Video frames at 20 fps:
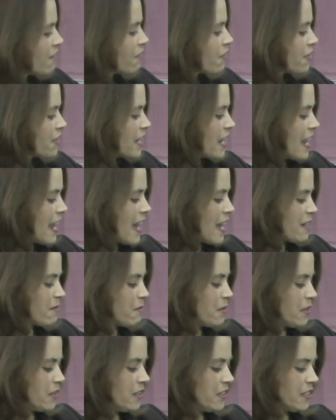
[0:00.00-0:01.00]
for the
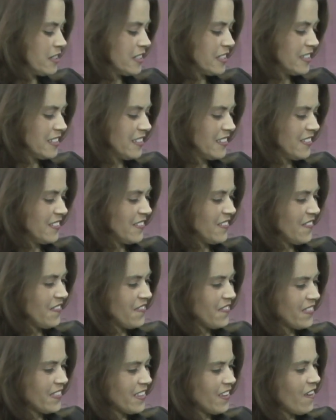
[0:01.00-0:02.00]
animals.
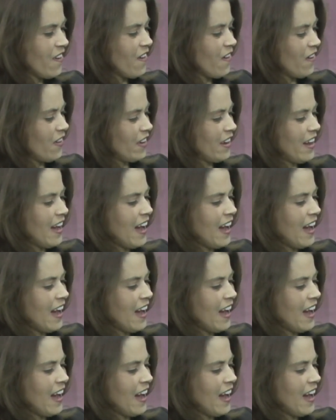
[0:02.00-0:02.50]
Oh,